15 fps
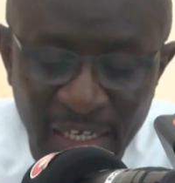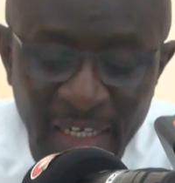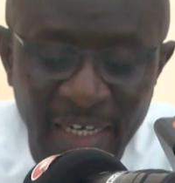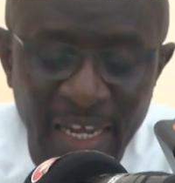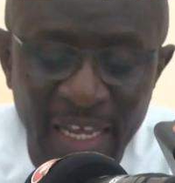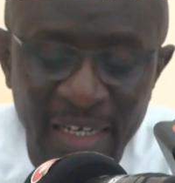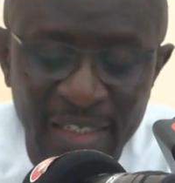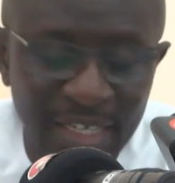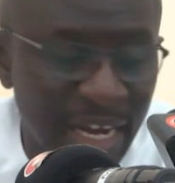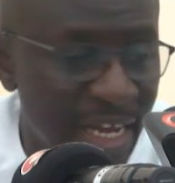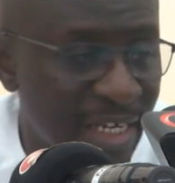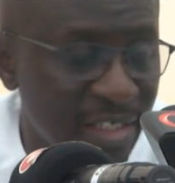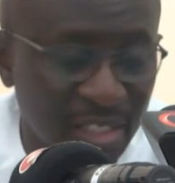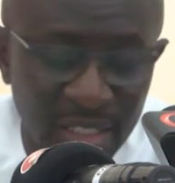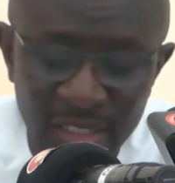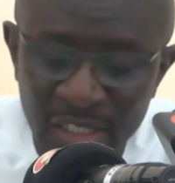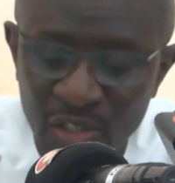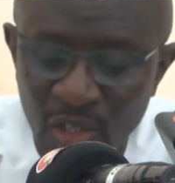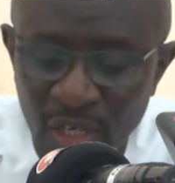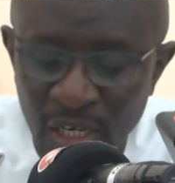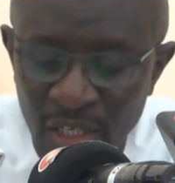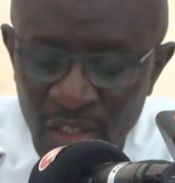and the entire
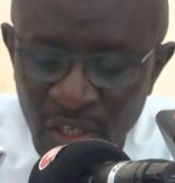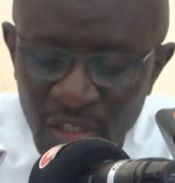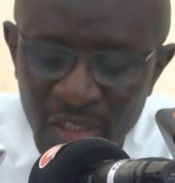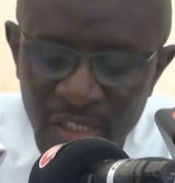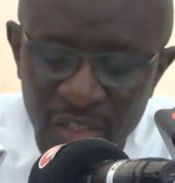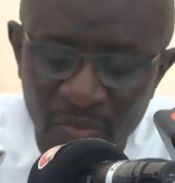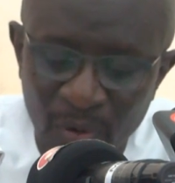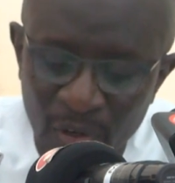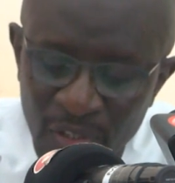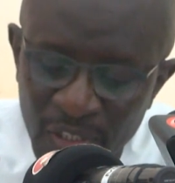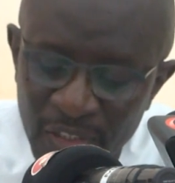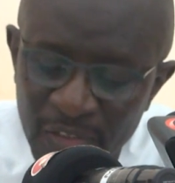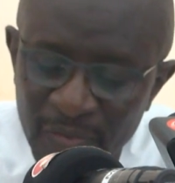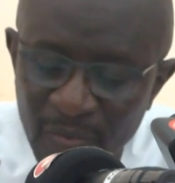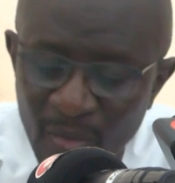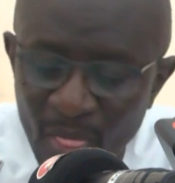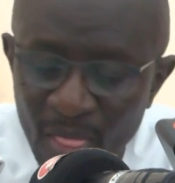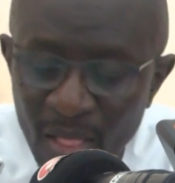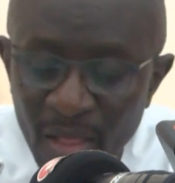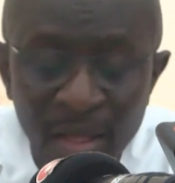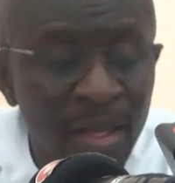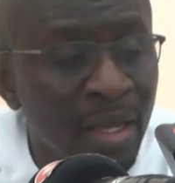transitional justice process.
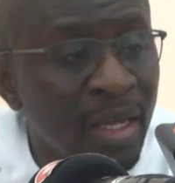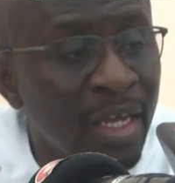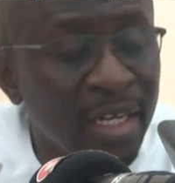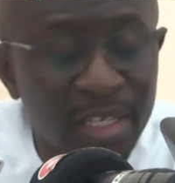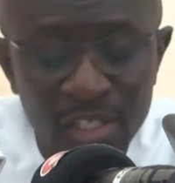It